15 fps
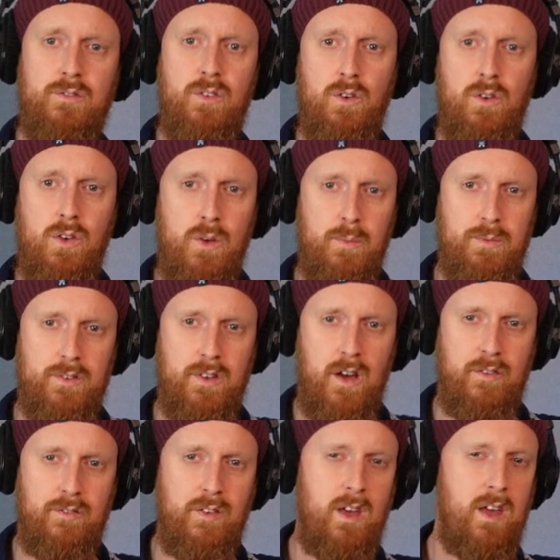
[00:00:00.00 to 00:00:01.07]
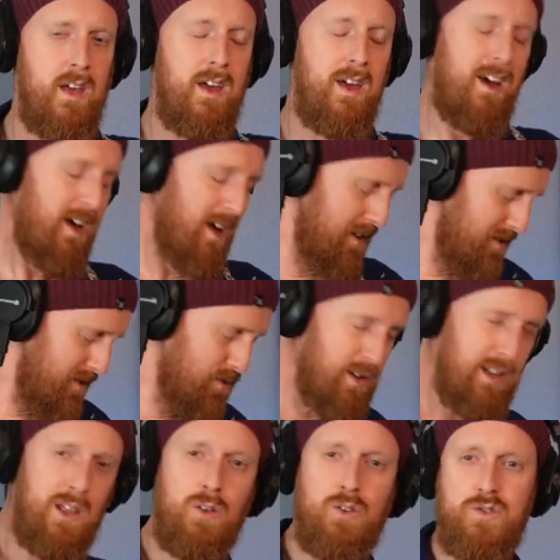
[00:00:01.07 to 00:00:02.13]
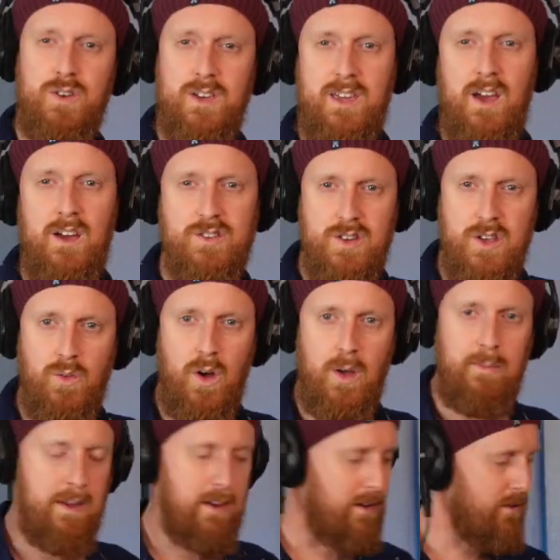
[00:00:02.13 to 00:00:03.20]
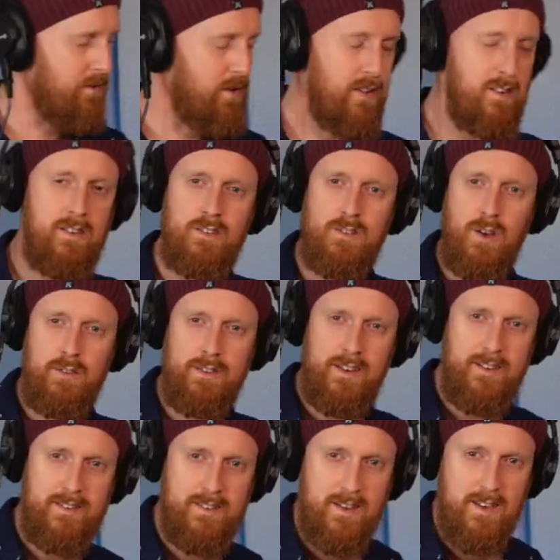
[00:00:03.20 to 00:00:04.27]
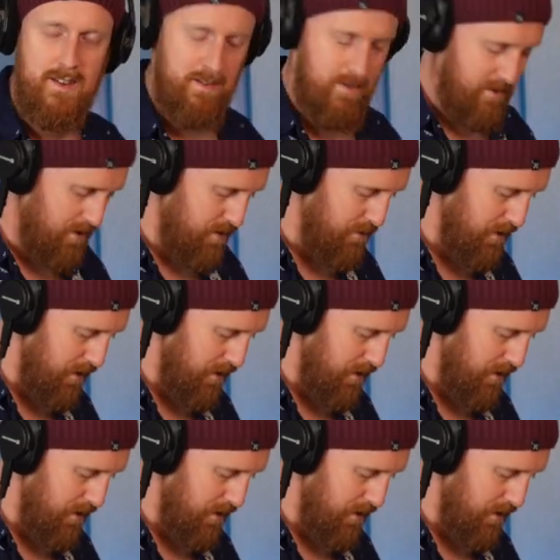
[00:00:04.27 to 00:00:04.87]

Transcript: of your loop stuff. It's a little tricky, I'll show you what I mean. So this is No Diggity. Here we